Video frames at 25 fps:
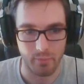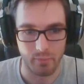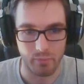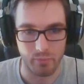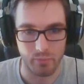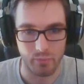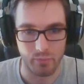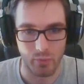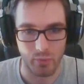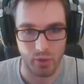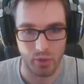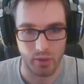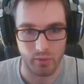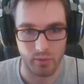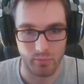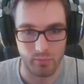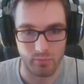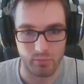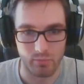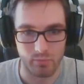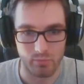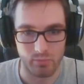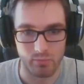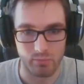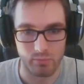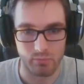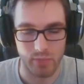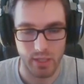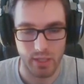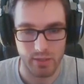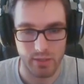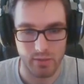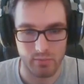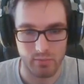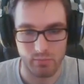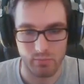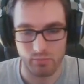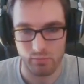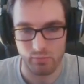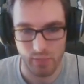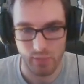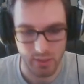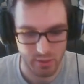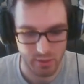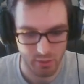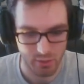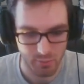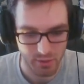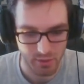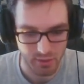well, that's
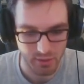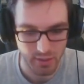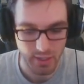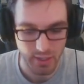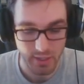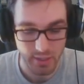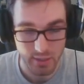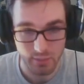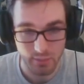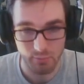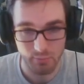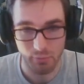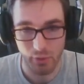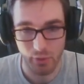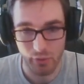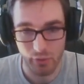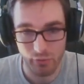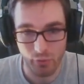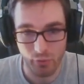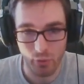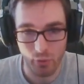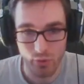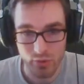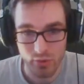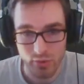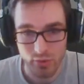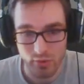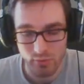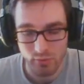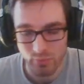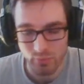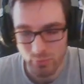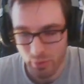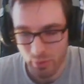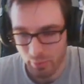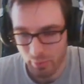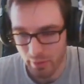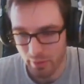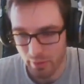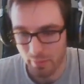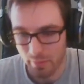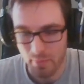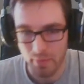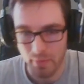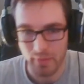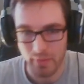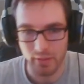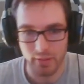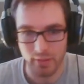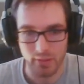going to be the case. But of course, I mean,
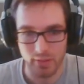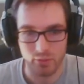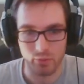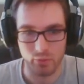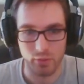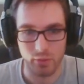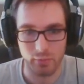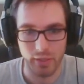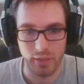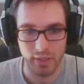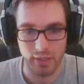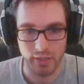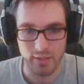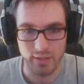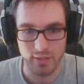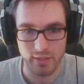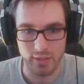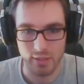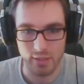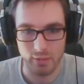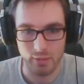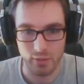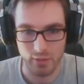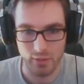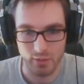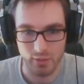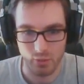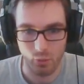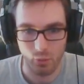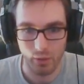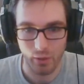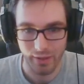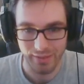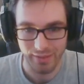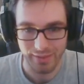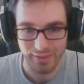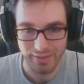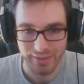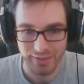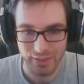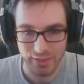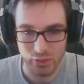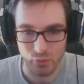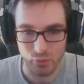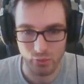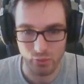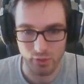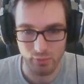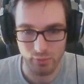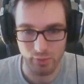it doesn't really make any sense, because quite
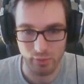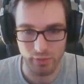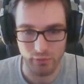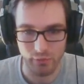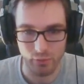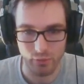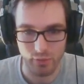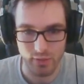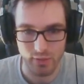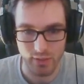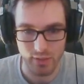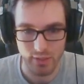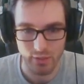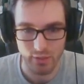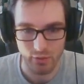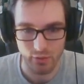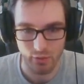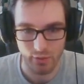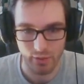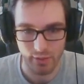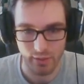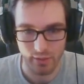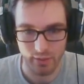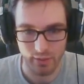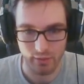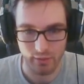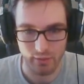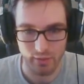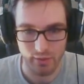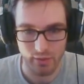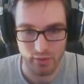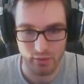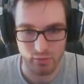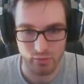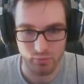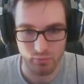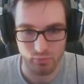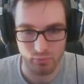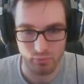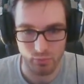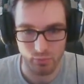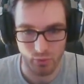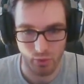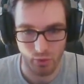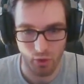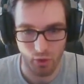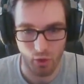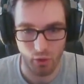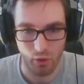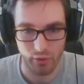literally my vertices are in this or
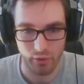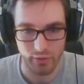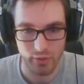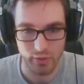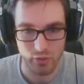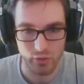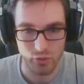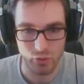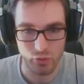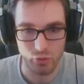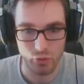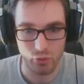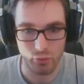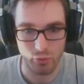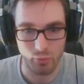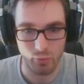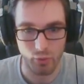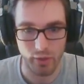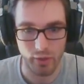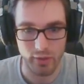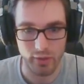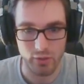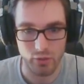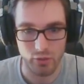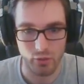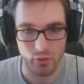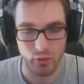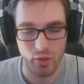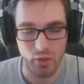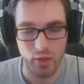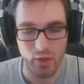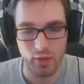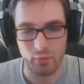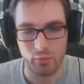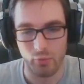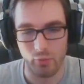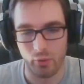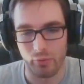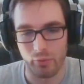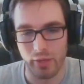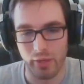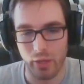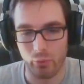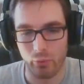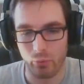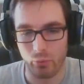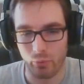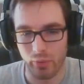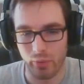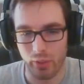on this cube, right? So, well,
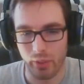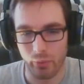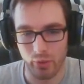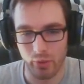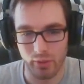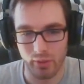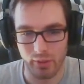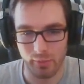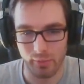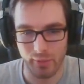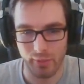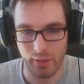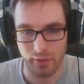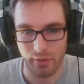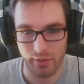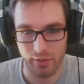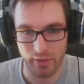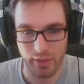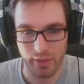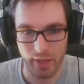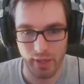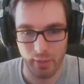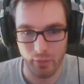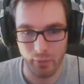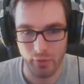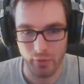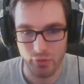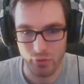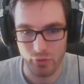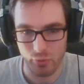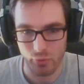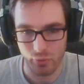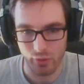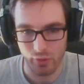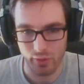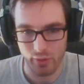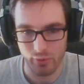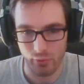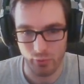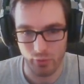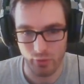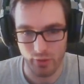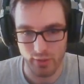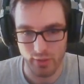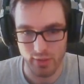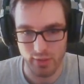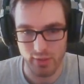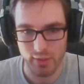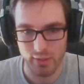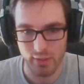now we're clipped out of the camera, so we're not
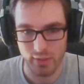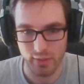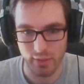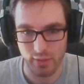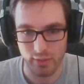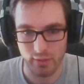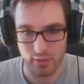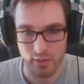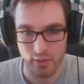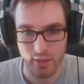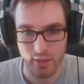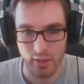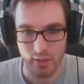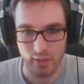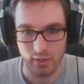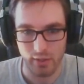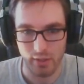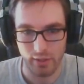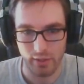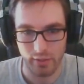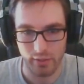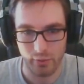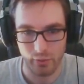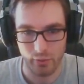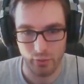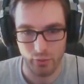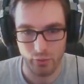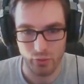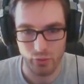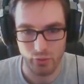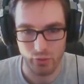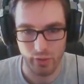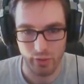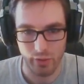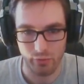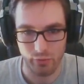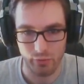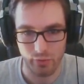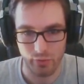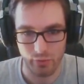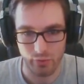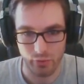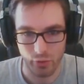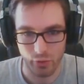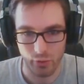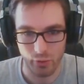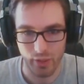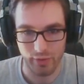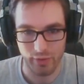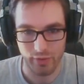seeing it. There we go. So now if we
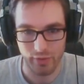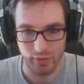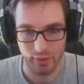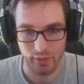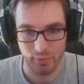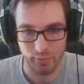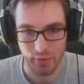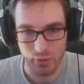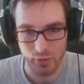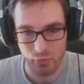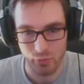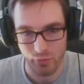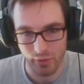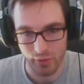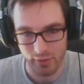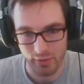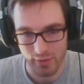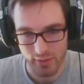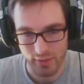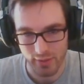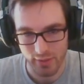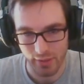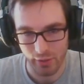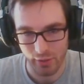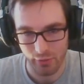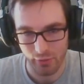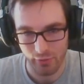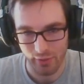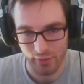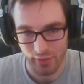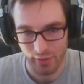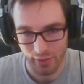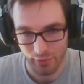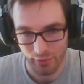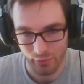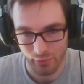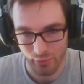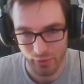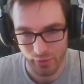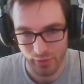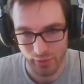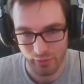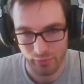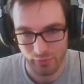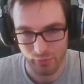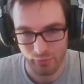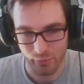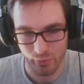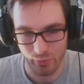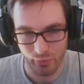don't have it clipped out, so we've got the site over there,
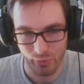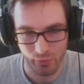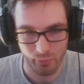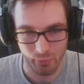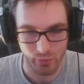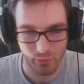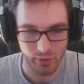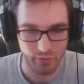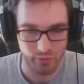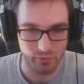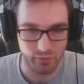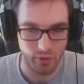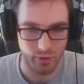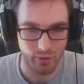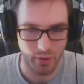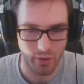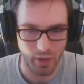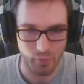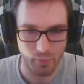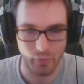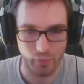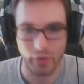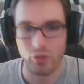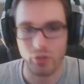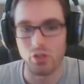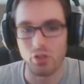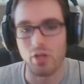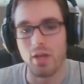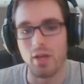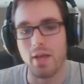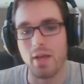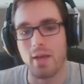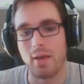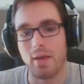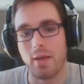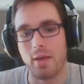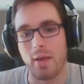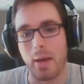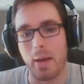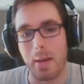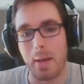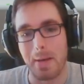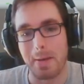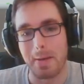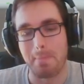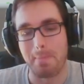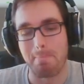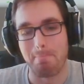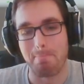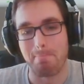really far uprange,
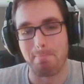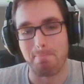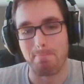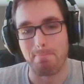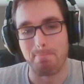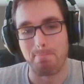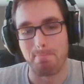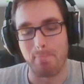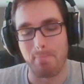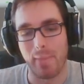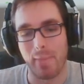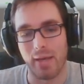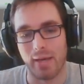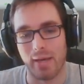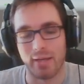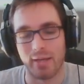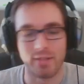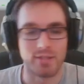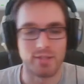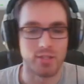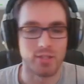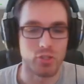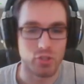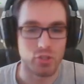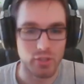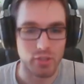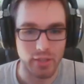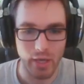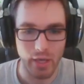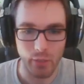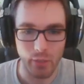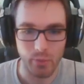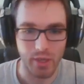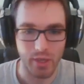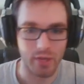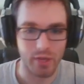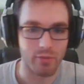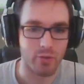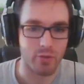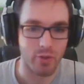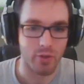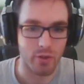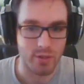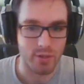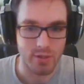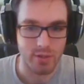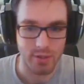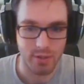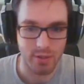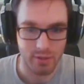and essentially now we have our
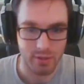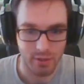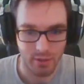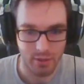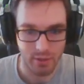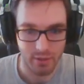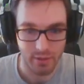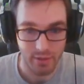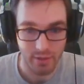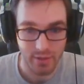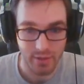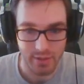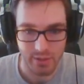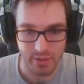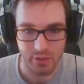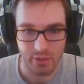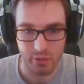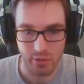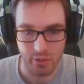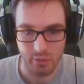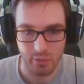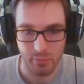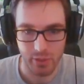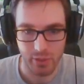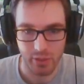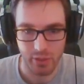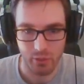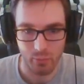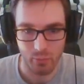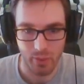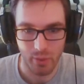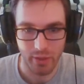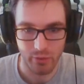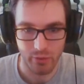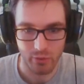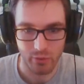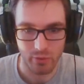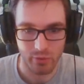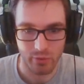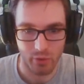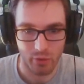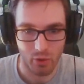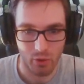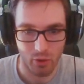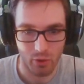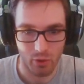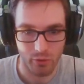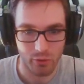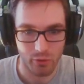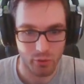site there, and it's literally being rendered
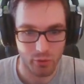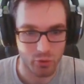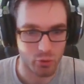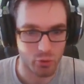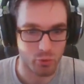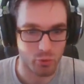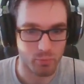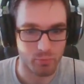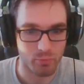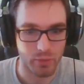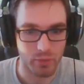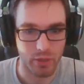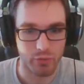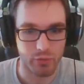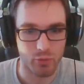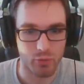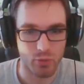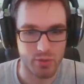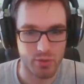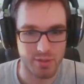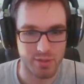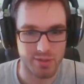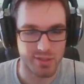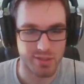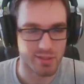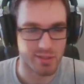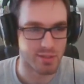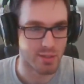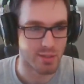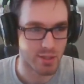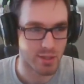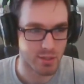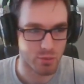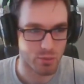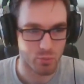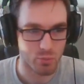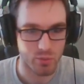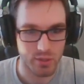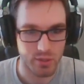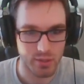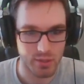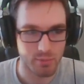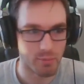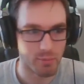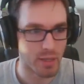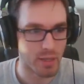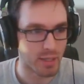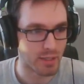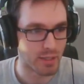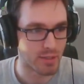on the cube. Now, of course, this doesn't really
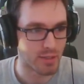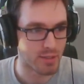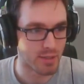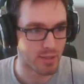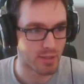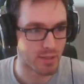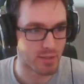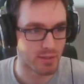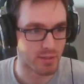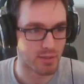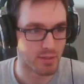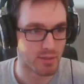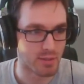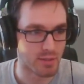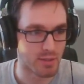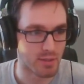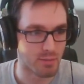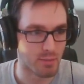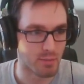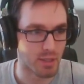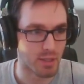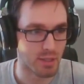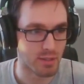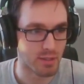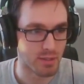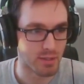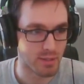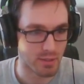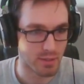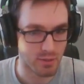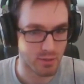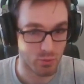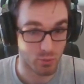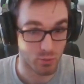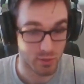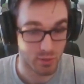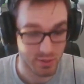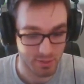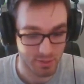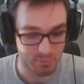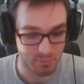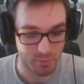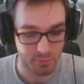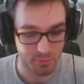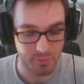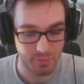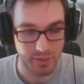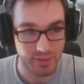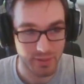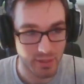make any sense, and this doesn't make any sense, or this
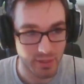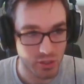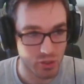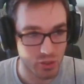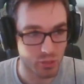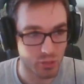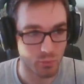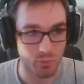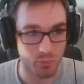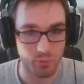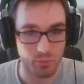implementation wouldn't